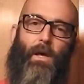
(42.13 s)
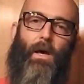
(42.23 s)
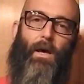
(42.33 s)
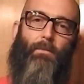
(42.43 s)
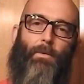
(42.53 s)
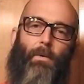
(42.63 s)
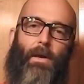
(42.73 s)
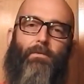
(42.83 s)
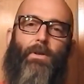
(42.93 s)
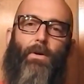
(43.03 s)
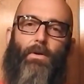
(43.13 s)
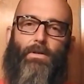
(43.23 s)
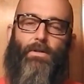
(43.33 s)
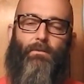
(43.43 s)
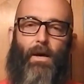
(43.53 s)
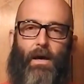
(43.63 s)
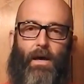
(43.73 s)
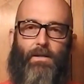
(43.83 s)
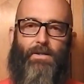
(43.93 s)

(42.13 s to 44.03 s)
You may have noticed I